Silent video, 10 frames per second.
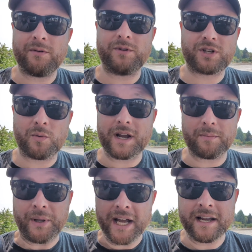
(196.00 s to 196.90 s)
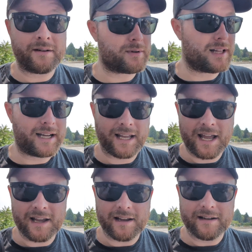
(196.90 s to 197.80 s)
And so we complained and we're like,
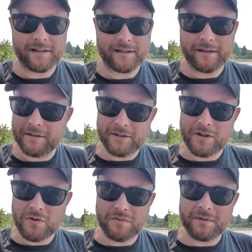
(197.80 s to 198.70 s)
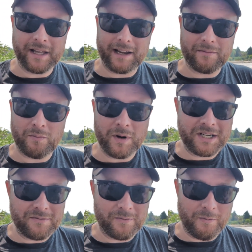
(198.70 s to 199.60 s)
hey, you like, we
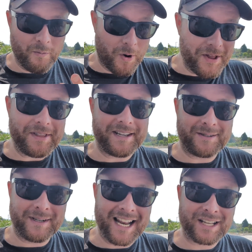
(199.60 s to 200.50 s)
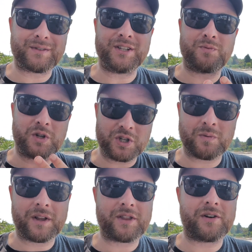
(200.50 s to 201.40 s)
didn't want these. We didn't ask for these. We just
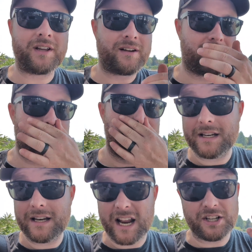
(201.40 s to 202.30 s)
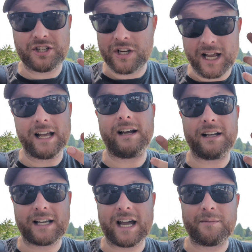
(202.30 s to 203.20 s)
want 30 euro. And she uh,
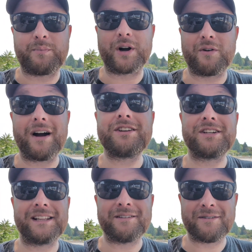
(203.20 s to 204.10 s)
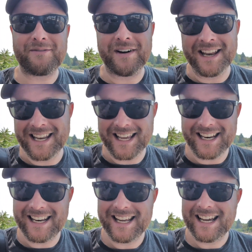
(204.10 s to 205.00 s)
kind of begrudgingly refunded
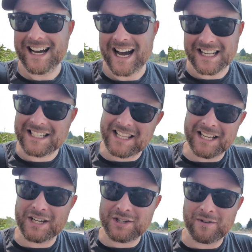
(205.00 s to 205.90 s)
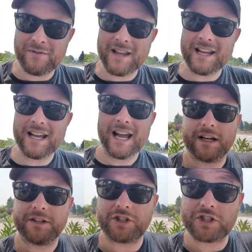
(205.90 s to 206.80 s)
us the additional fee.
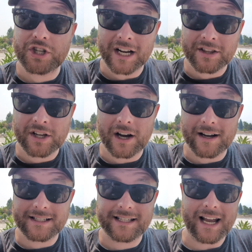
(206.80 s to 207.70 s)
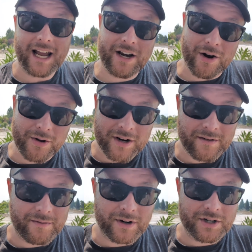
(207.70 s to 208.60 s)
Just check the cost and know your
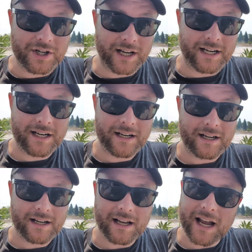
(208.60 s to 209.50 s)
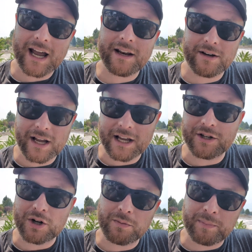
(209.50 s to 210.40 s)
conversion and, and
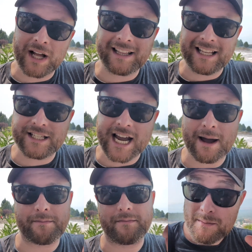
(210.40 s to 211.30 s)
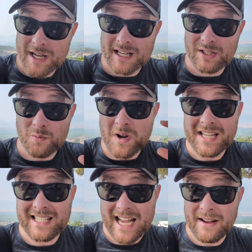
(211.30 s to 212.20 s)
don't blindly tap because we
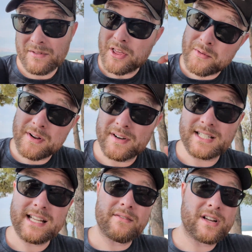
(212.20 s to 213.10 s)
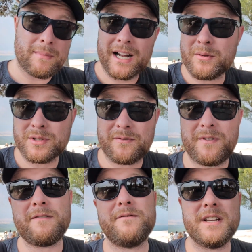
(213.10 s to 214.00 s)
saved, the three of us saved a combined almost
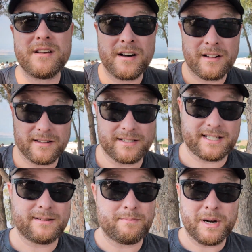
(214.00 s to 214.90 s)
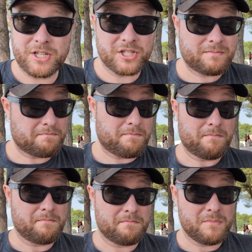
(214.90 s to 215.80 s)
$50 by just
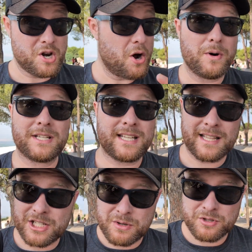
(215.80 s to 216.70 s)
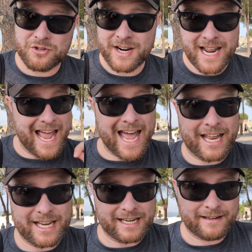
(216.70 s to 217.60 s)
noticing that she was trying to add in